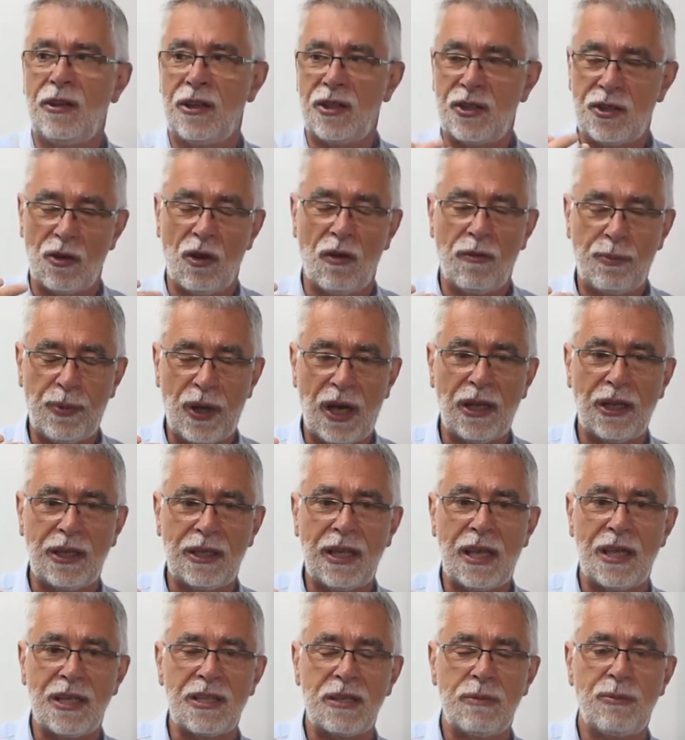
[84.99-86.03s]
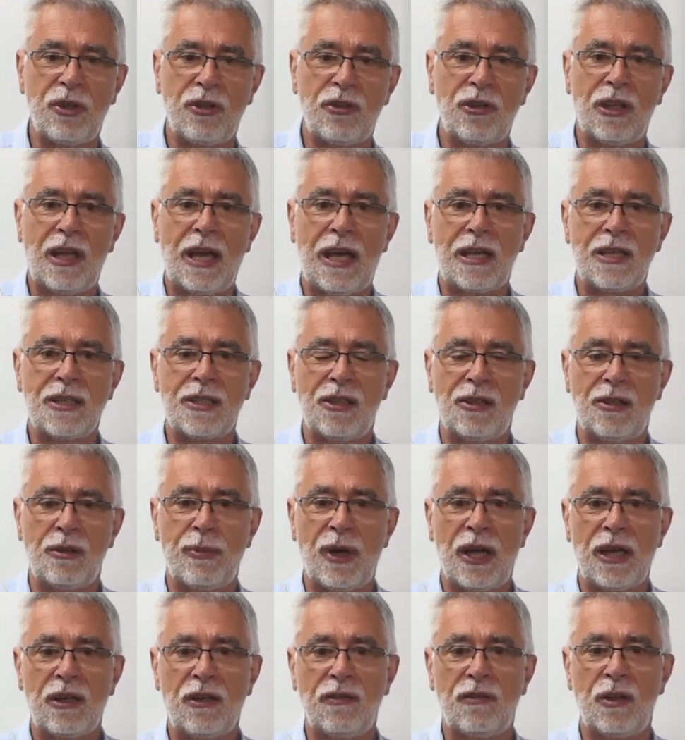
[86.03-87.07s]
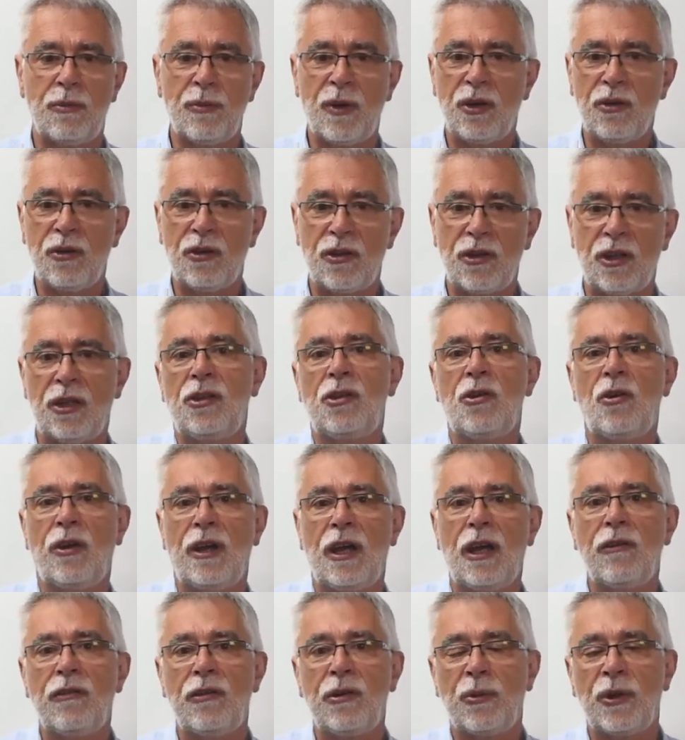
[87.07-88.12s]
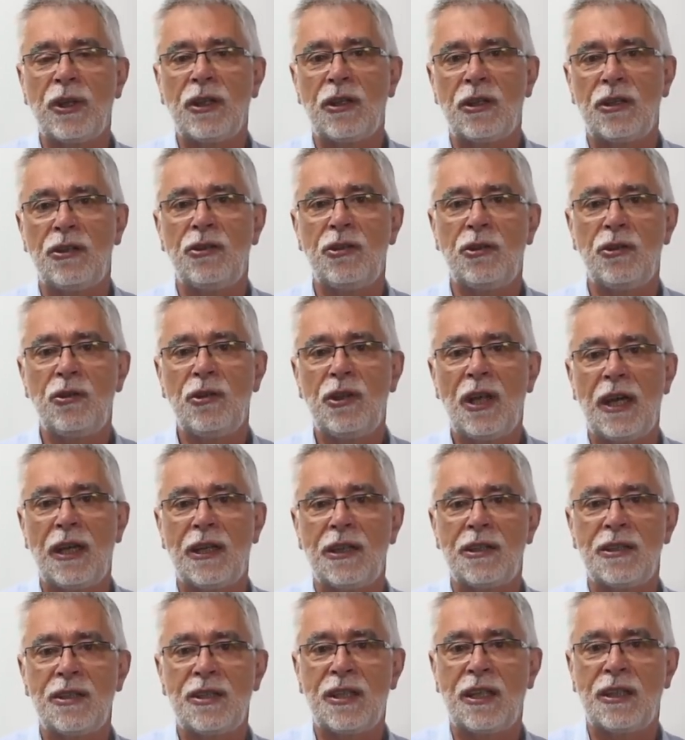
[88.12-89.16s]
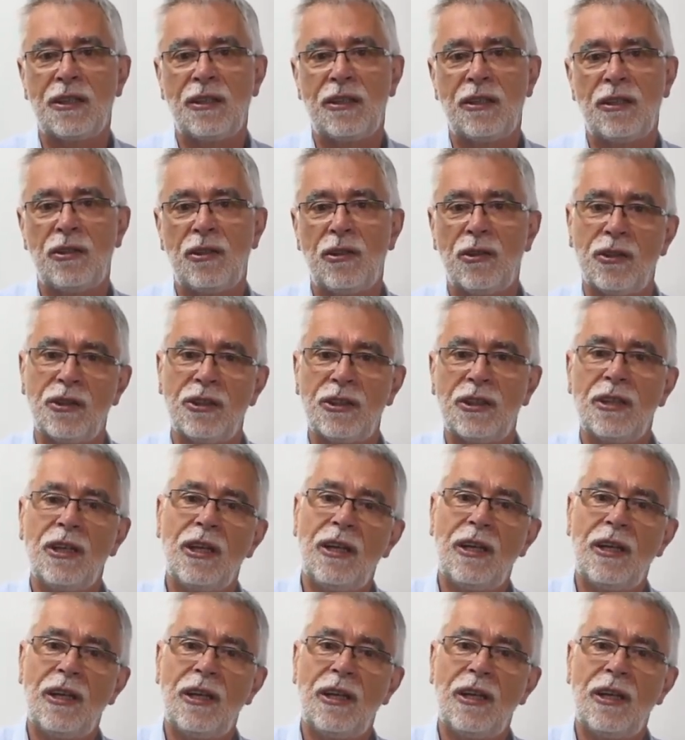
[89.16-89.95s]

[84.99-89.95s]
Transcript: the soft palate has to be relaxed at the back of the mouth, and not everyone can do that, certainly not